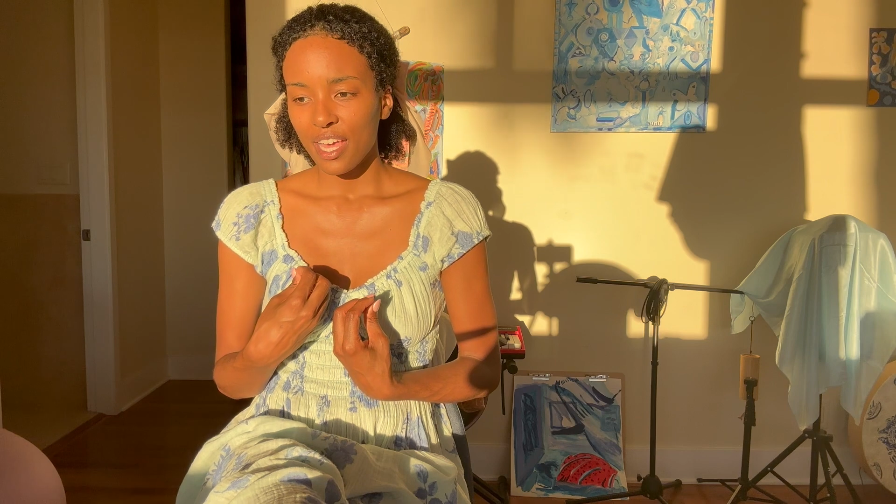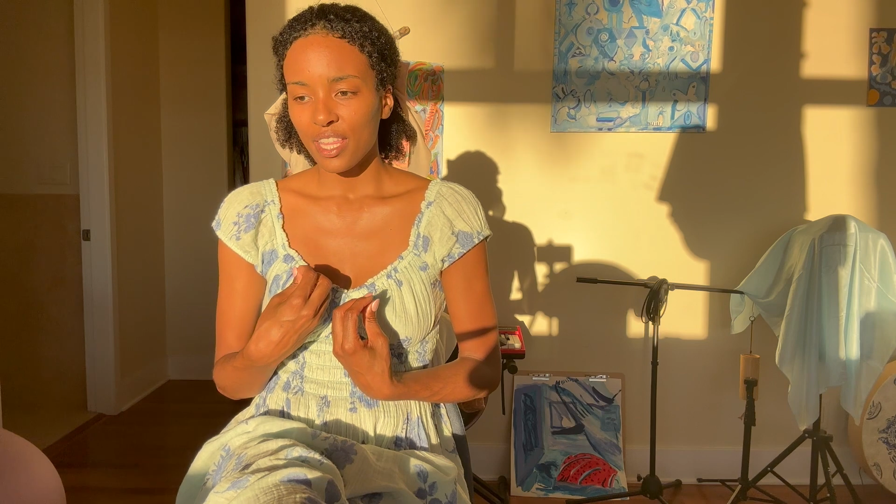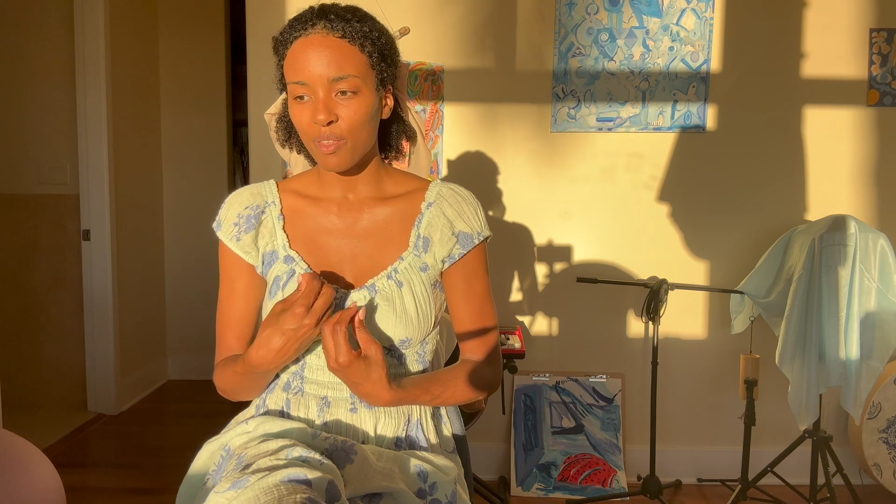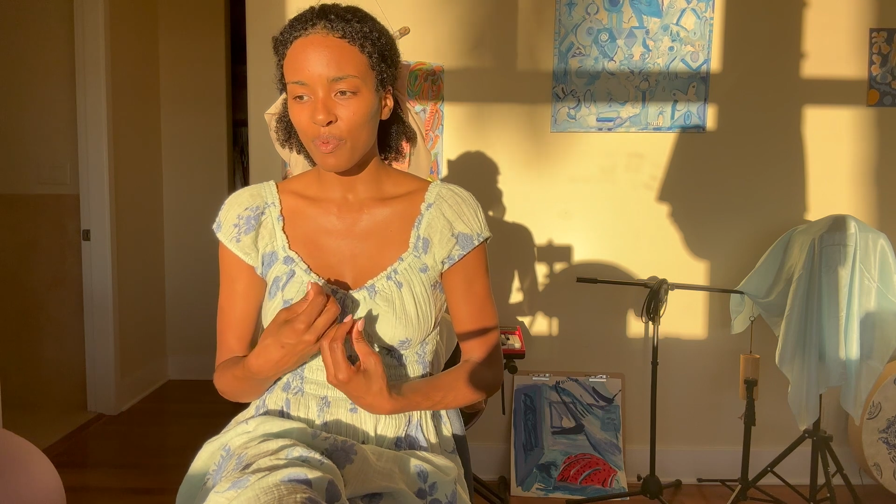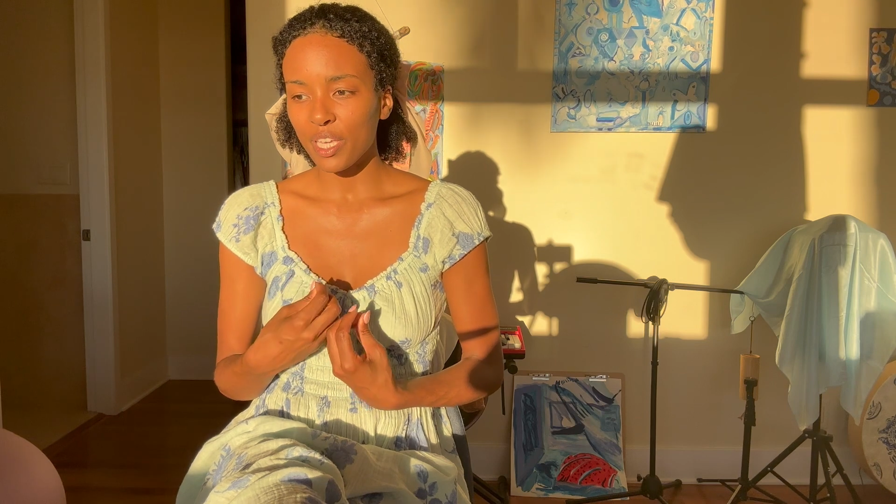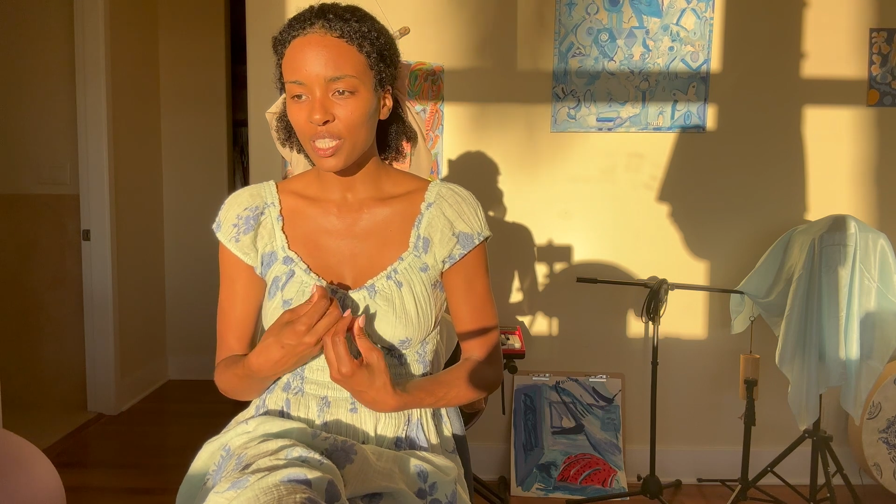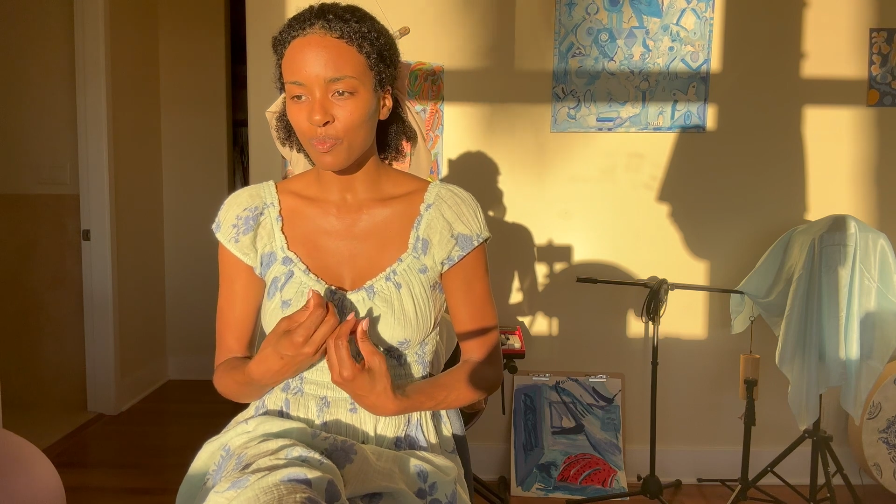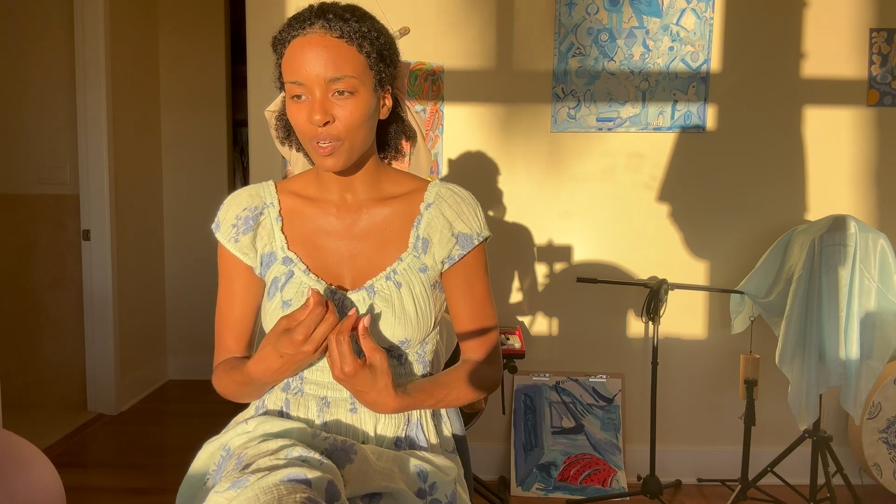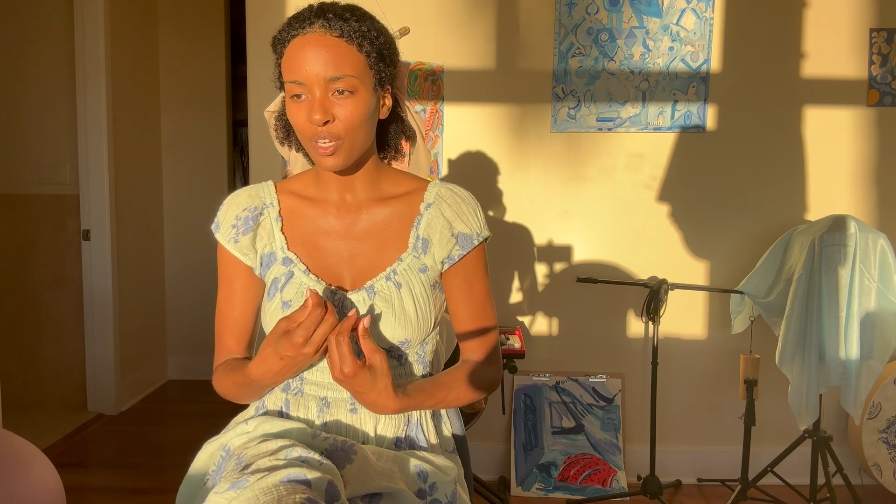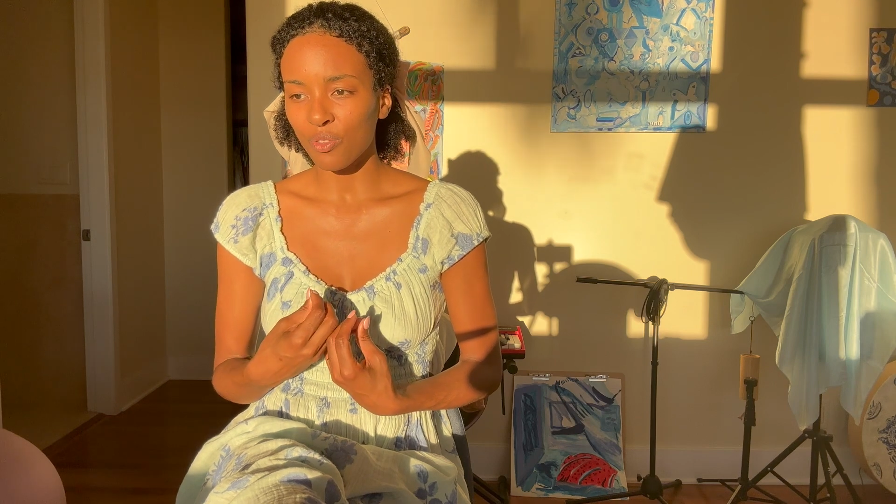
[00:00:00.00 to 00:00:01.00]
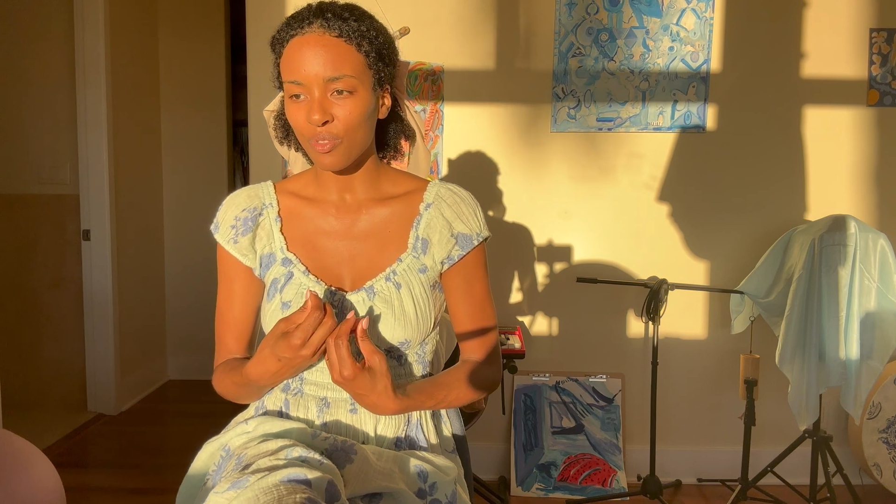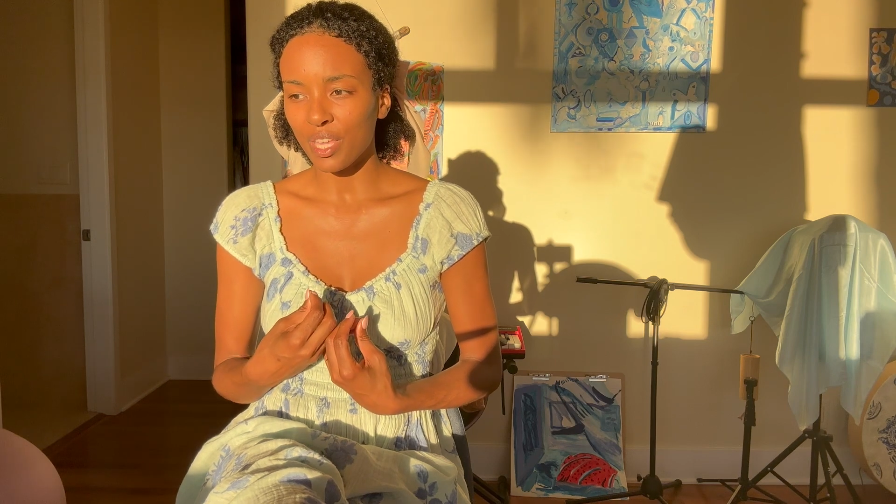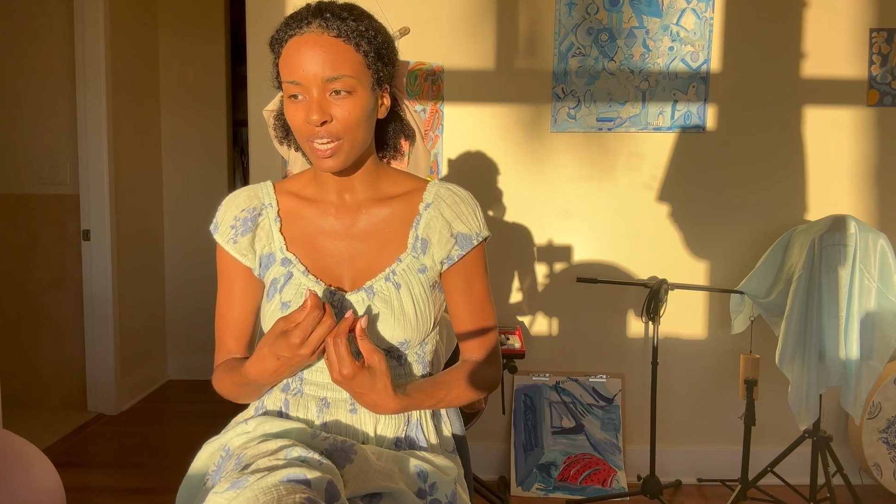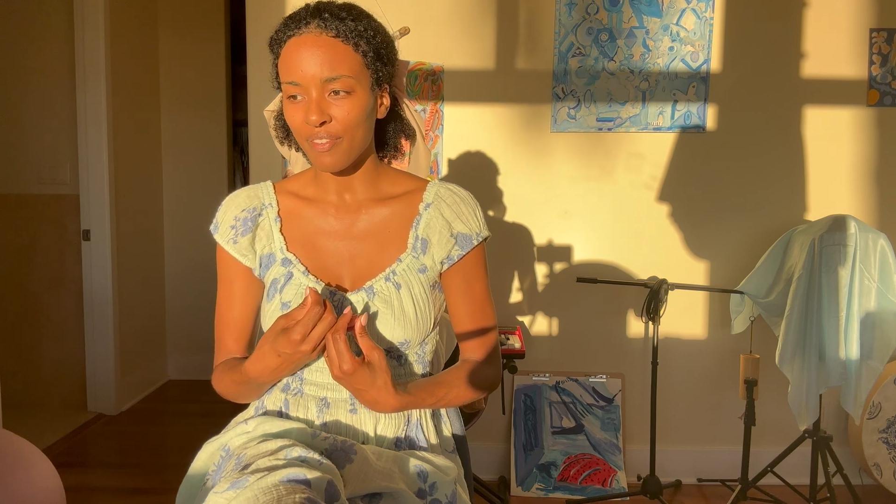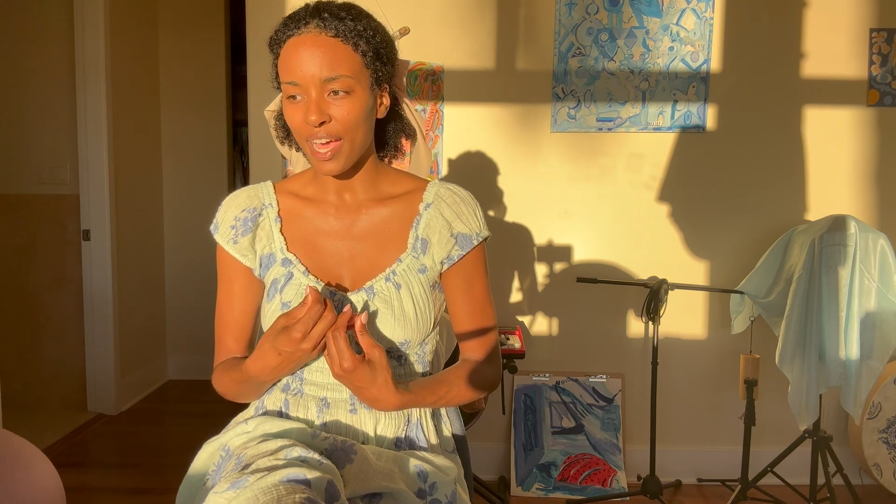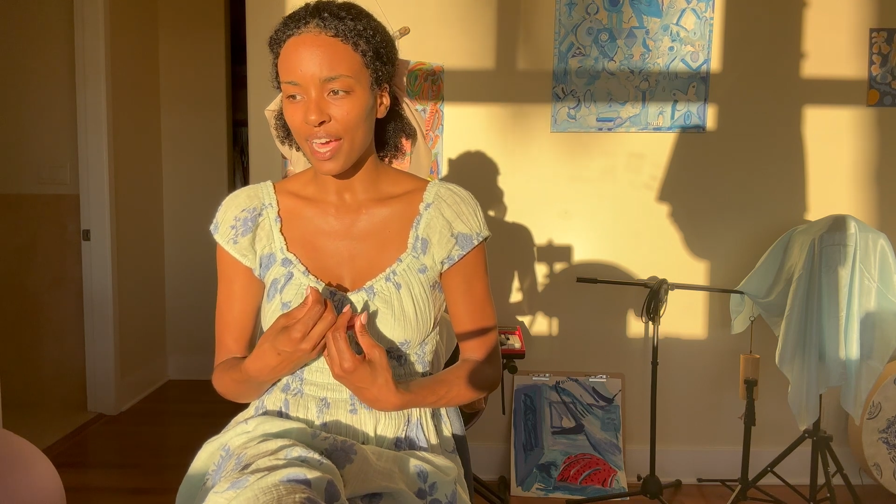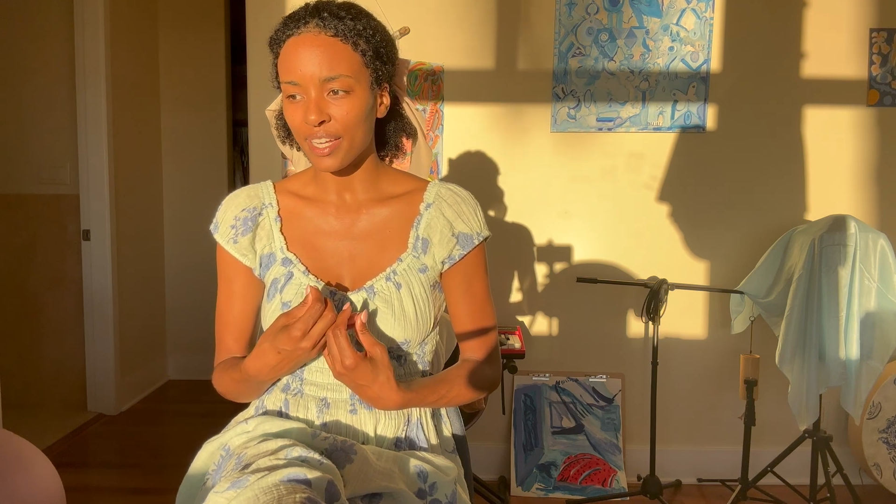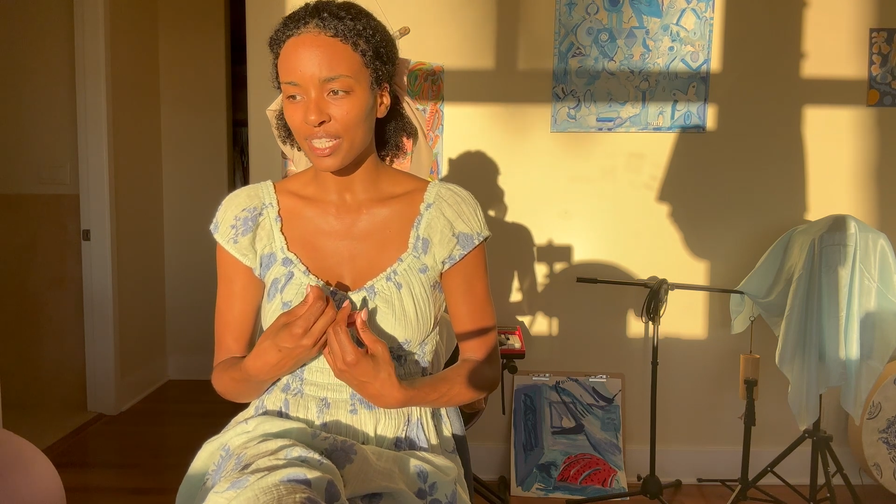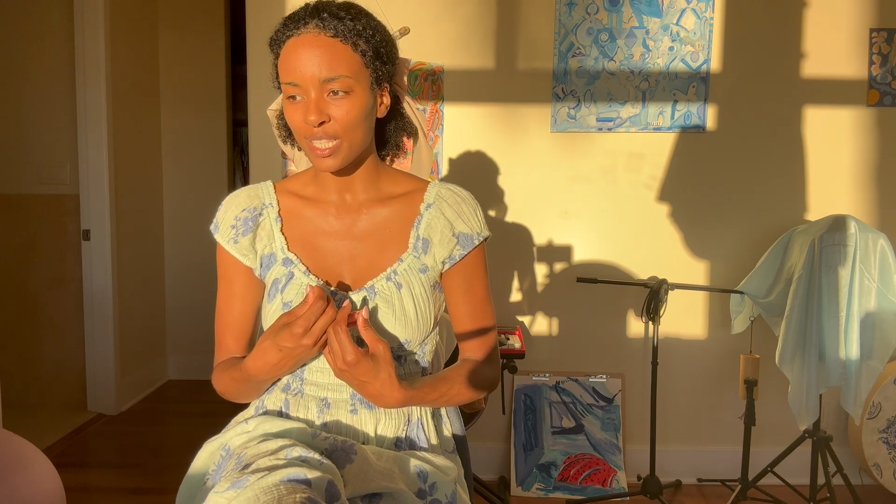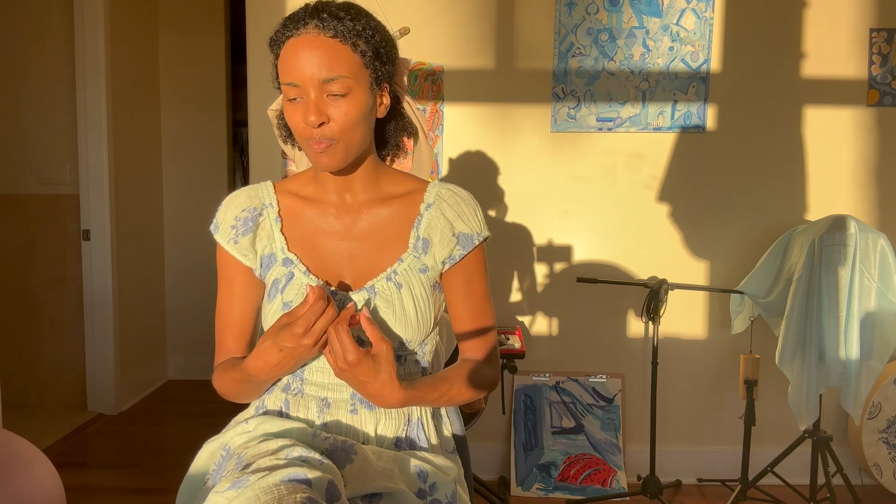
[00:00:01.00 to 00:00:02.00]
the biggest breakthrough that I've had
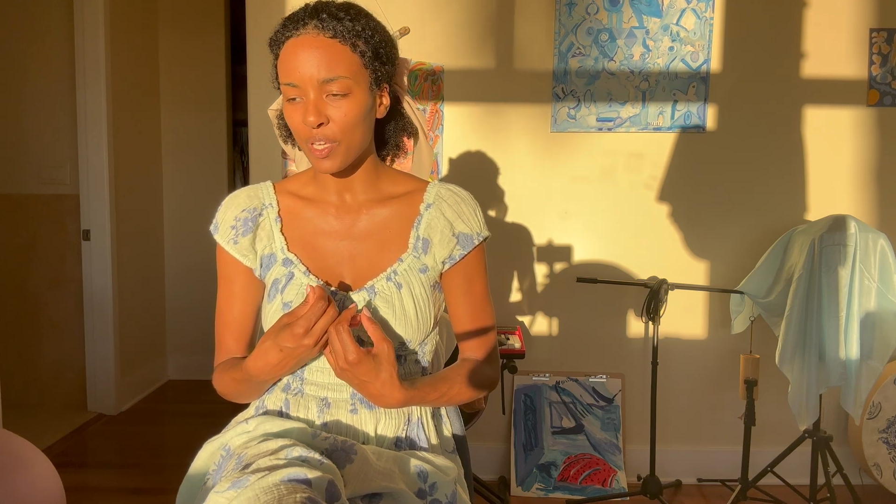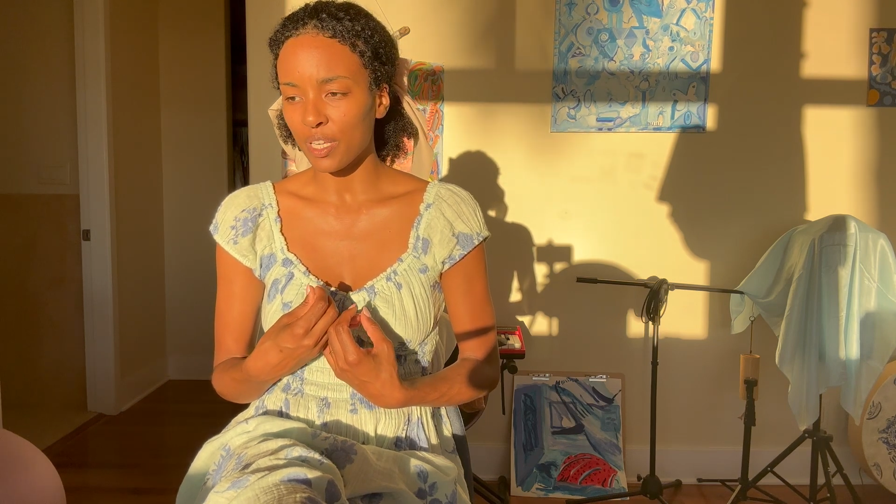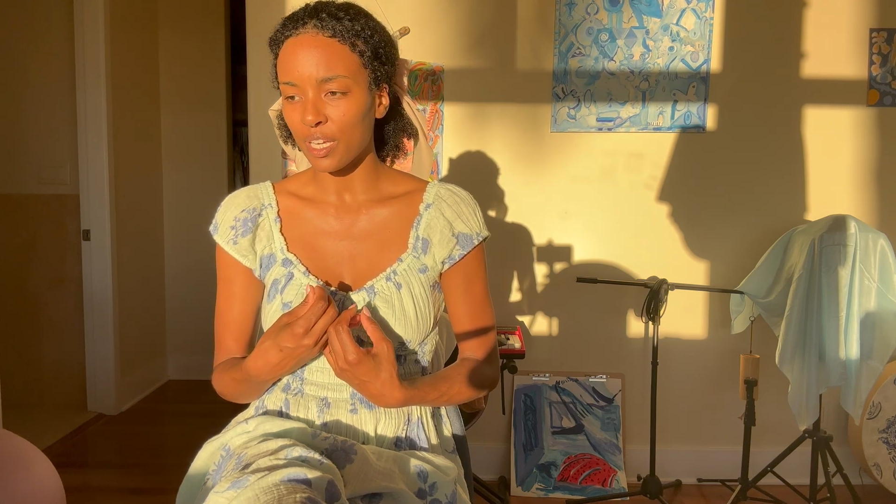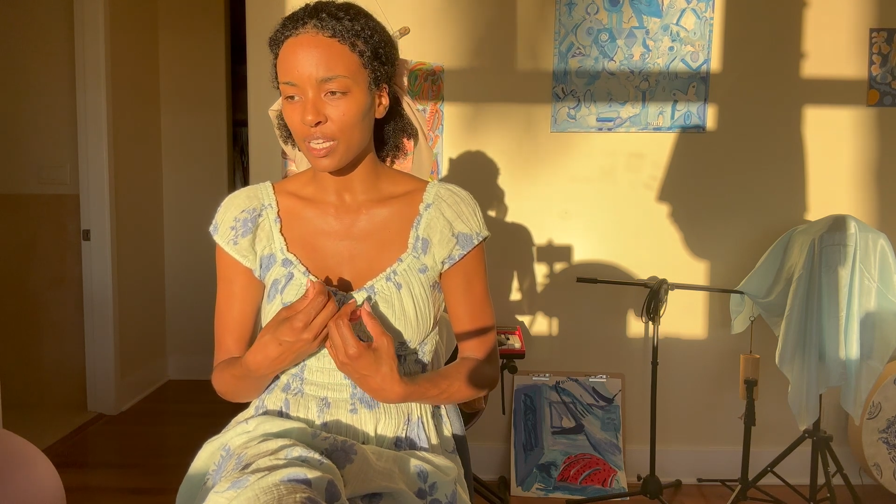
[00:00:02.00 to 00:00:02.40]
has been a